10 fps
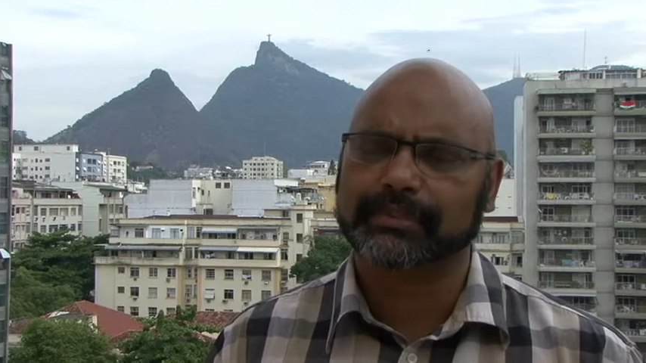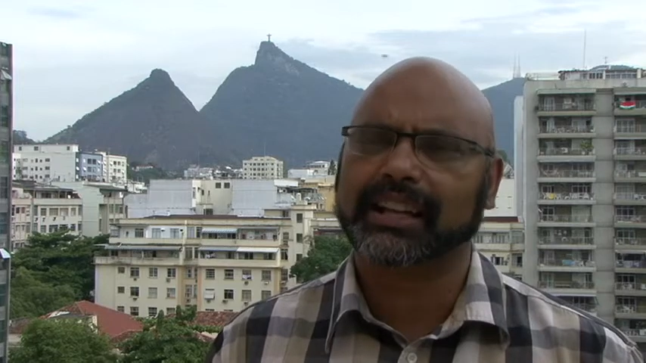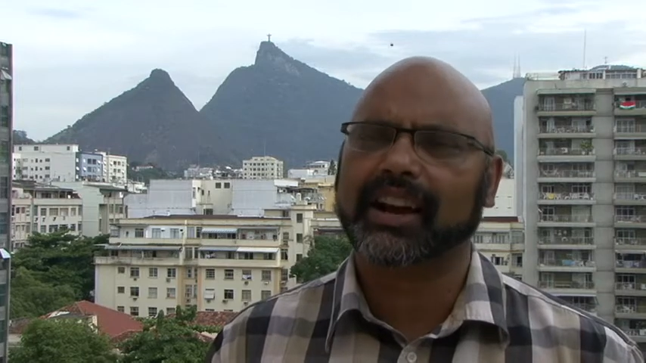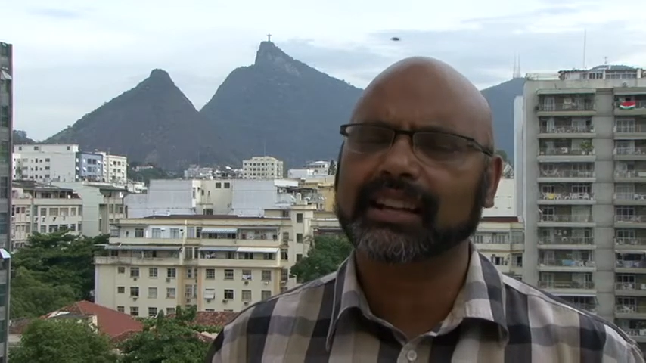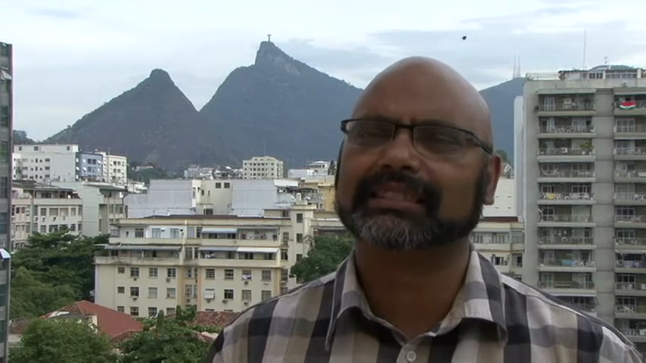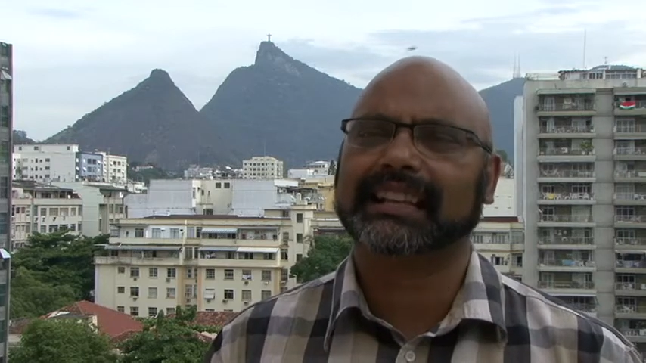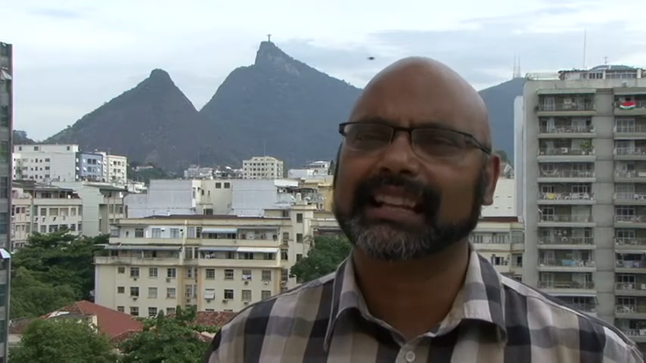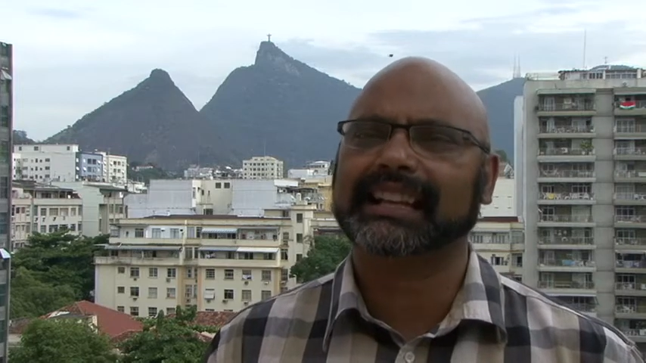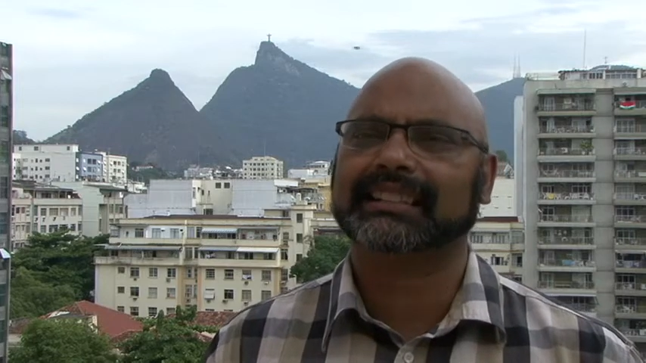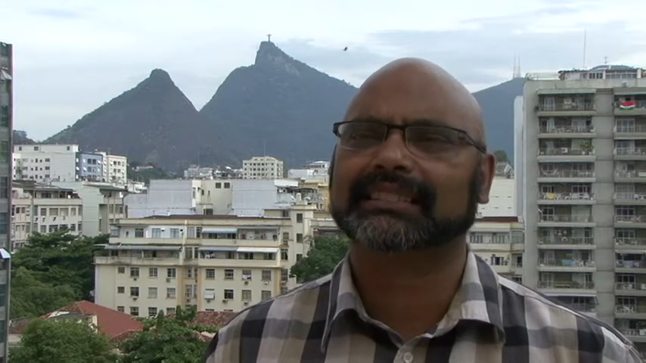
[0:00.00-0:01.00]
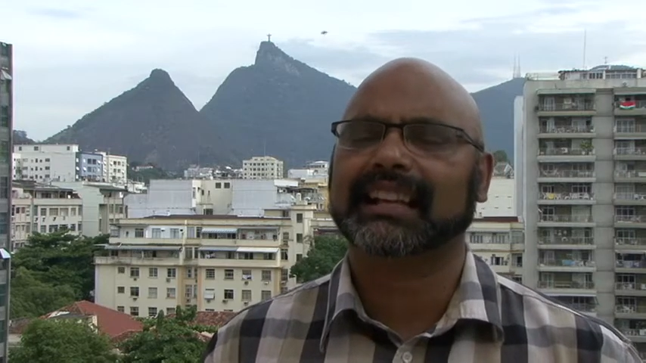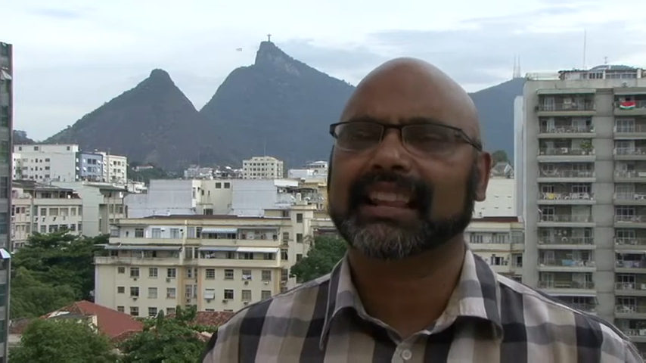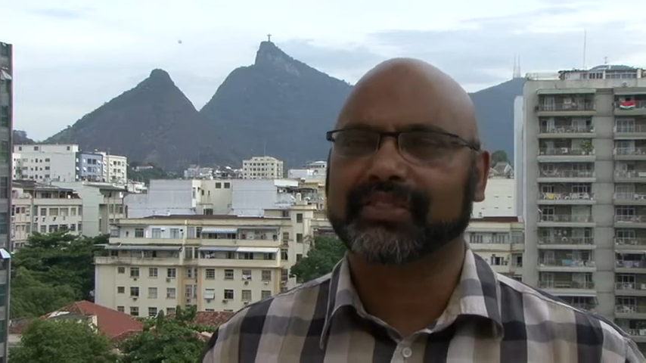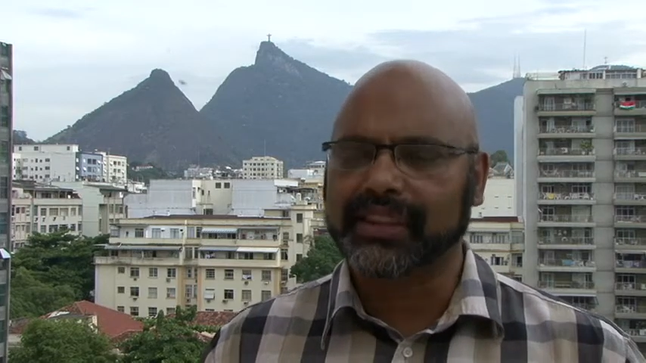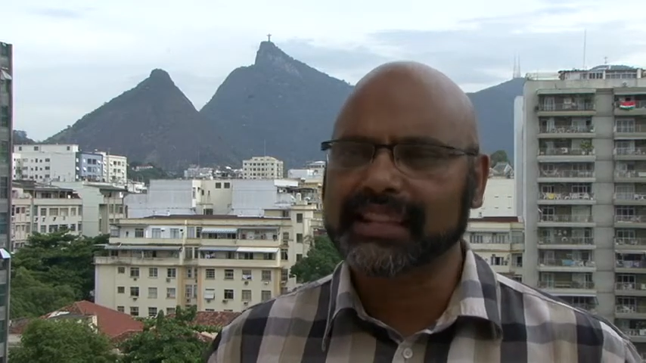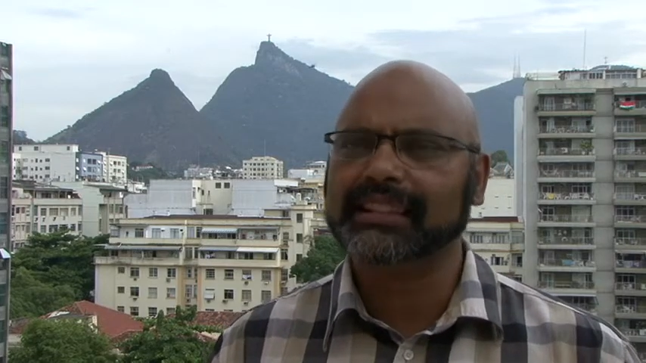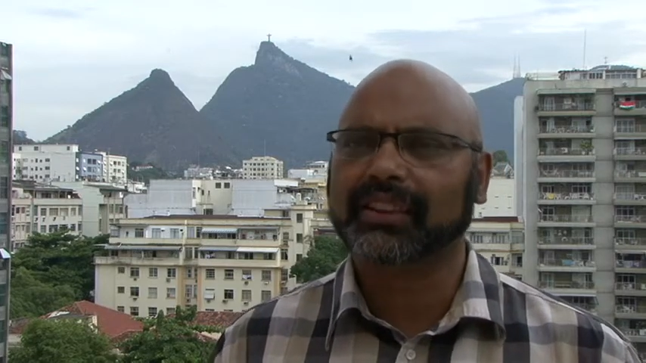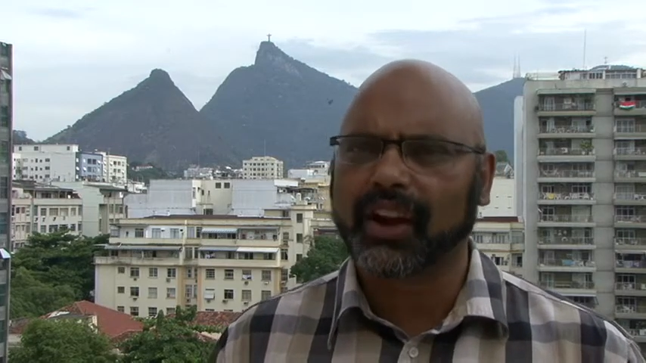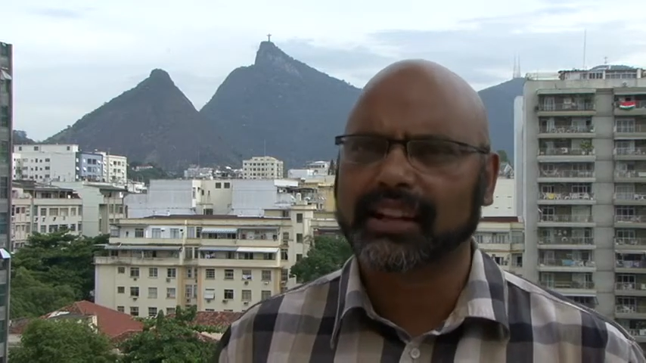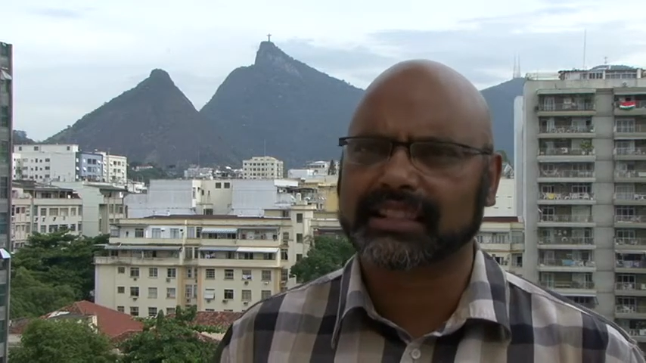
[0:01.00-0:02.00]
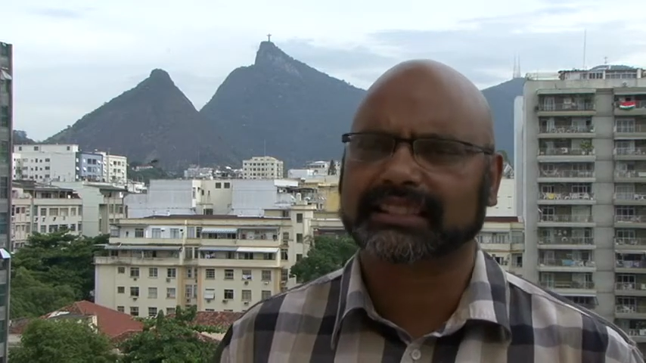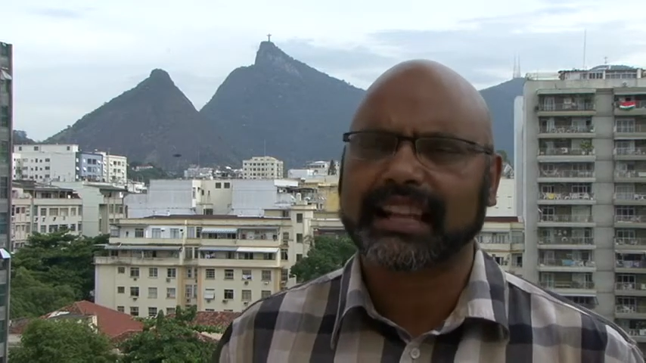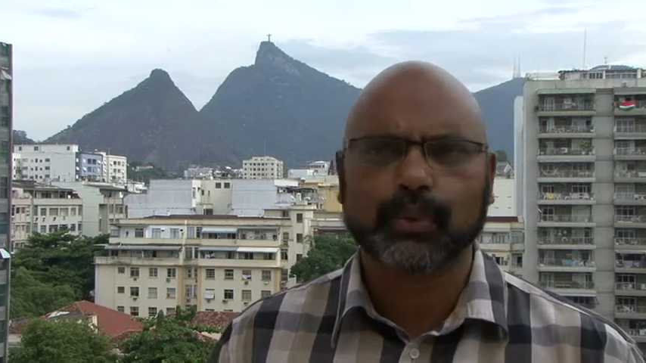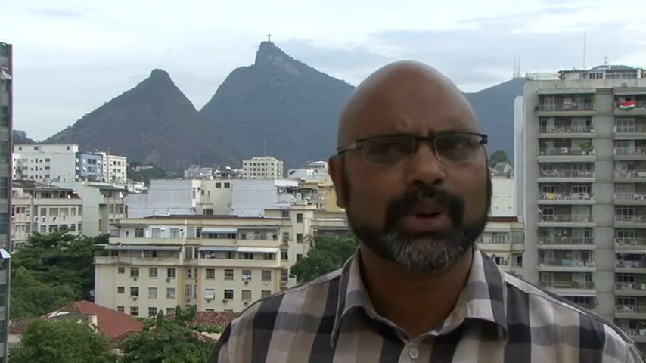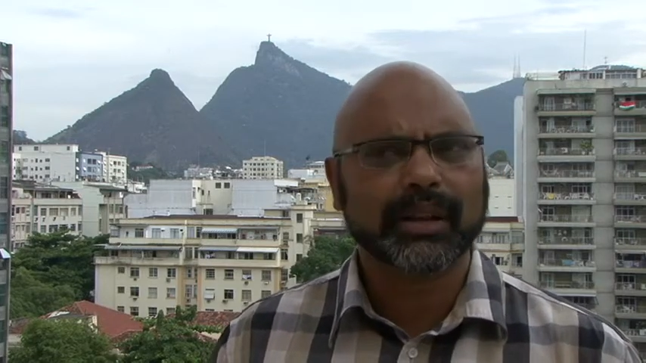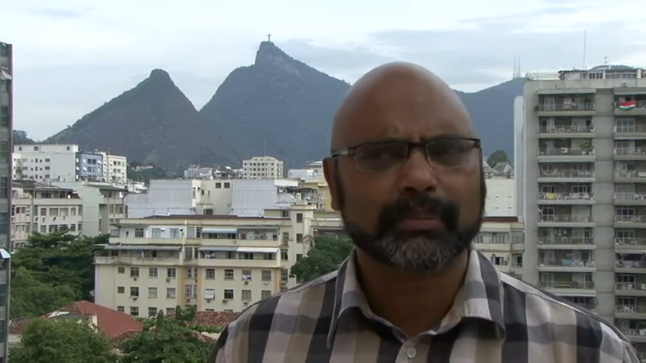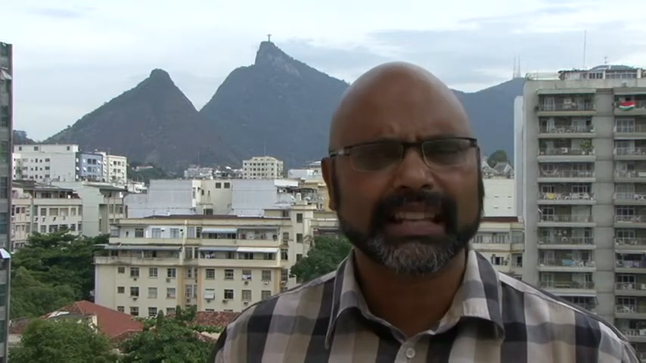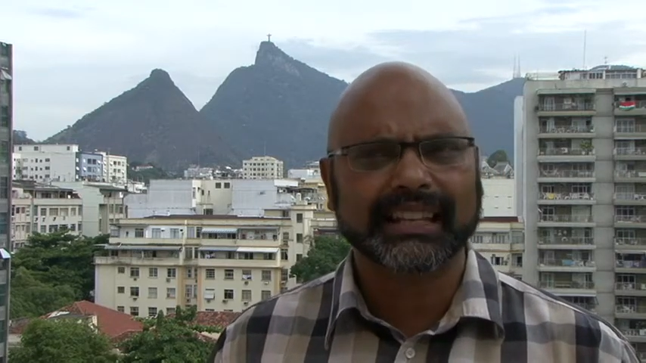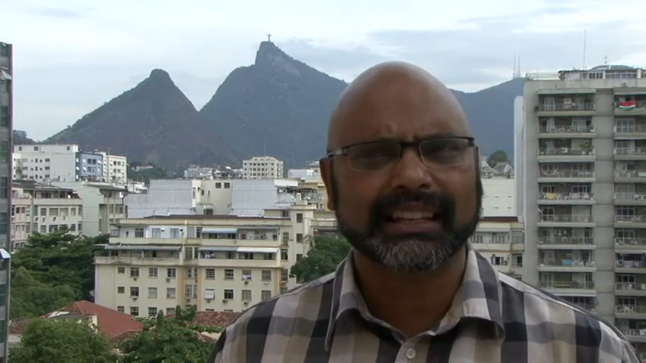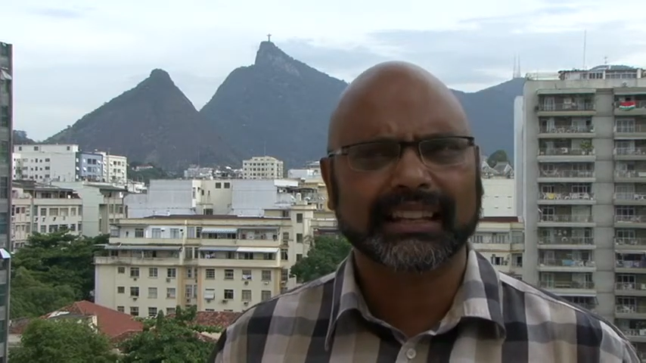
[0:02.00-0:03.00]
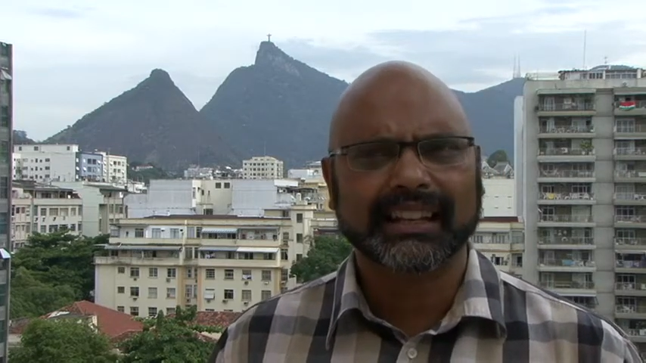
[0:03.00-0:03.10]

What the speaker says: because it is the largest, it will be